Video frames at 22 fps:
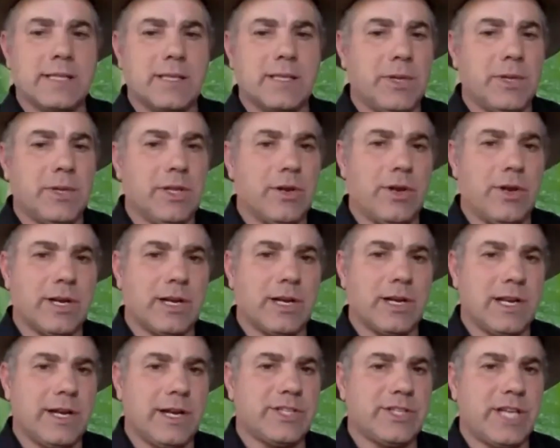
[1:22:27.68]
I'm a little
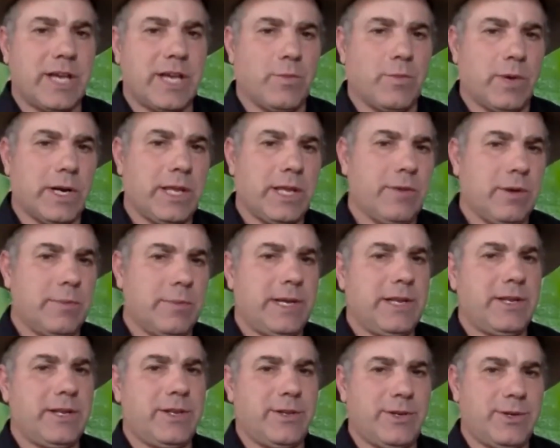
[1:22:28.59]
unclear, Jen. What do you want
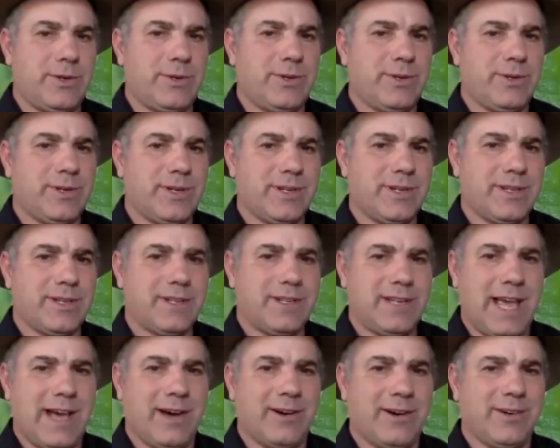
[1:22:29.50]
me to do
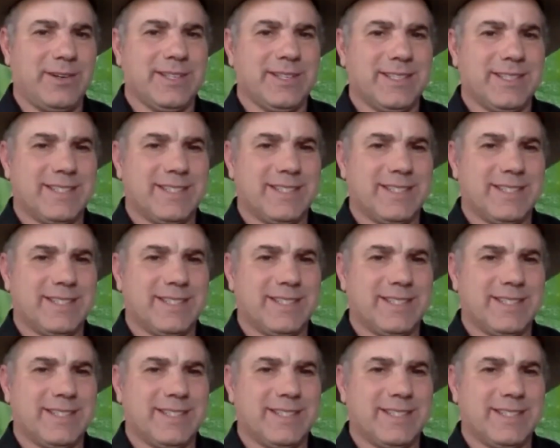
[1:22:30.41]
now?